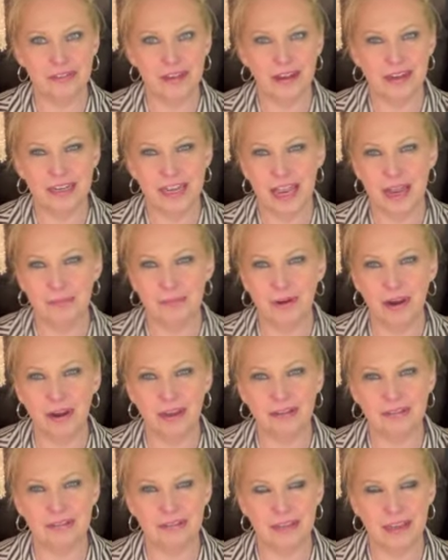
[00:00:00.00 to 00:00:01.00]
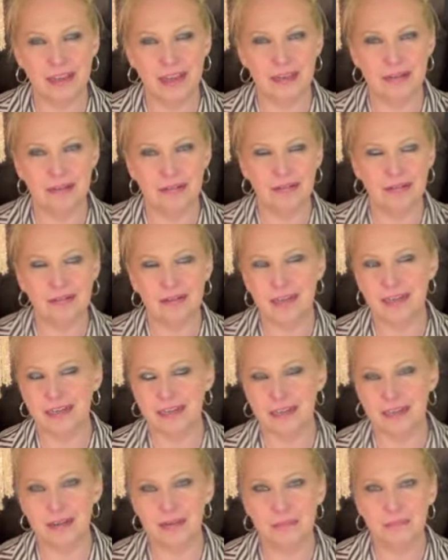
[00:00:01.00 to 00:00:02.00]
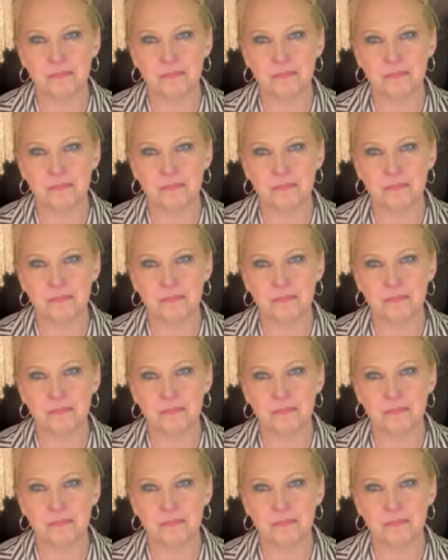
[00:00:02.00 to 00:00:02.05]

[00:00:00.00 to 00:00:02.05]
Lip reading: on camera, it's like, oh, I don't know.